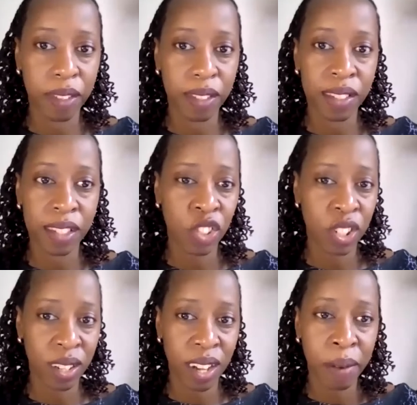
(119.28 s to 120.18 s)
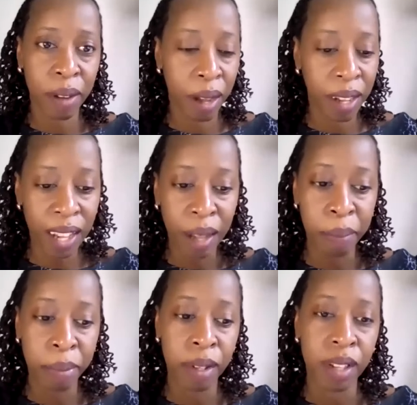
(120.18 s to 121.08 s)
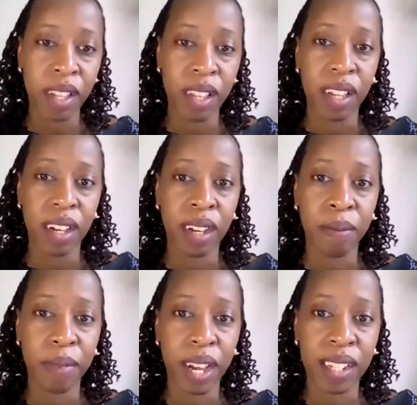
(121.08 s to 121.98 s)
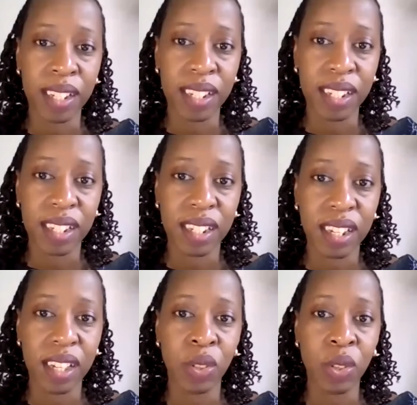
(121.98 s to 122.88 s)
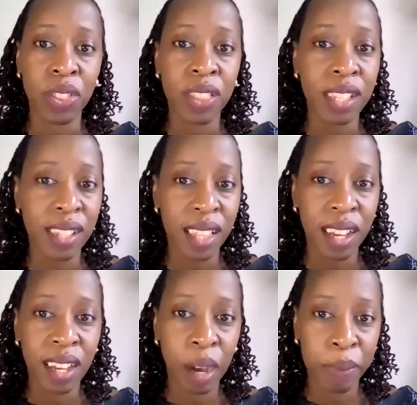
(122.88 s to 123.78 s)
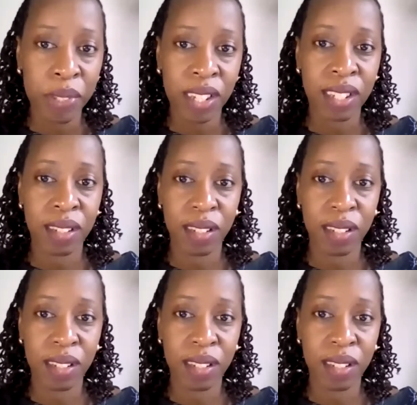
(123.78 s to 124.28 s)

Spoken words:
such a gap. And so these are the gaps that